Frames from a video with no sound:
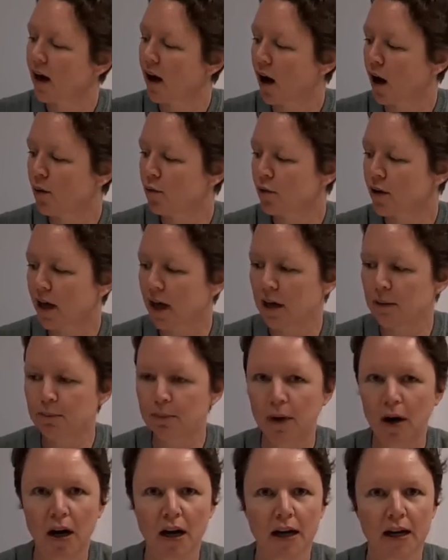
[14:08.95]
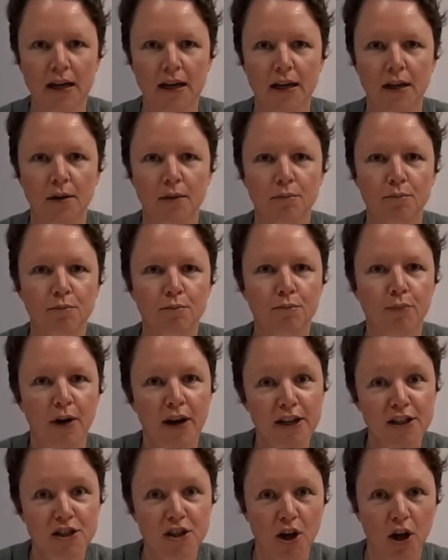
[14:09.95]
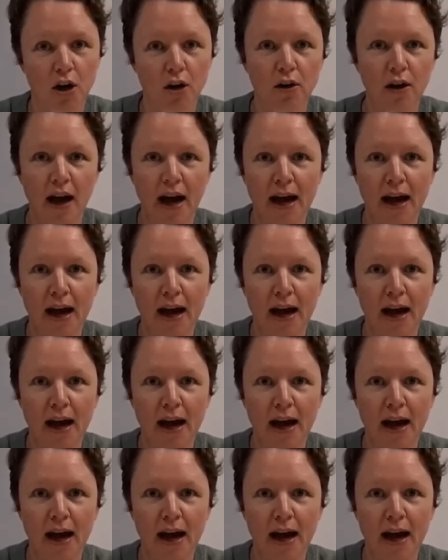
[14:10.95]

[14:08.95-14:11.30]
I will keep my bread dough